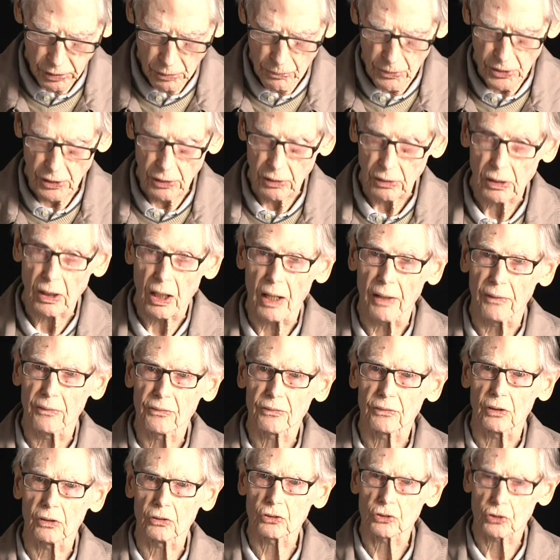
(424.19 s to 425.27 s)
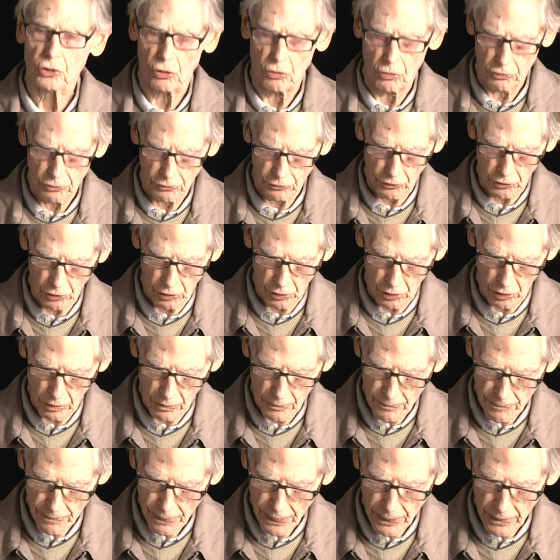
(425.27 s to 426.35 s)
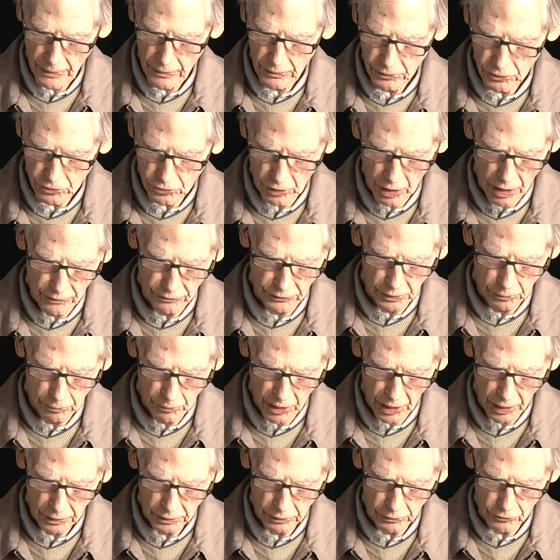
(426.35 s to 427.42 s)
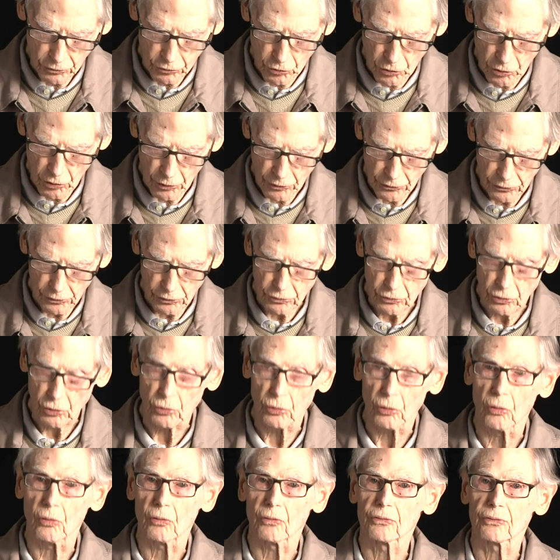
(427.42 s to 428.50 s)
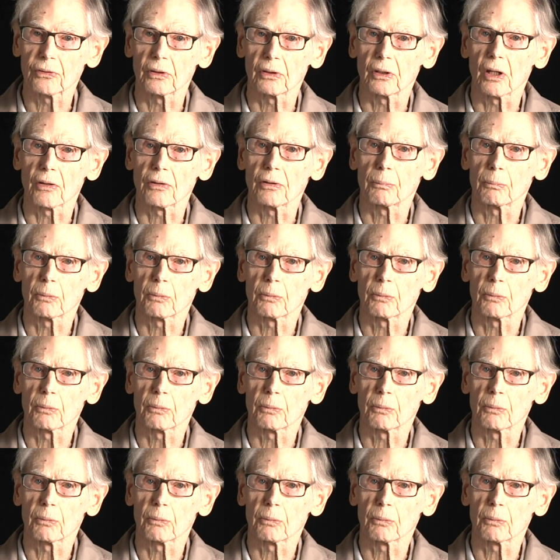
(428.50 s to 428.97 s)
to be a constant chauffeur driving back and forth to schools and other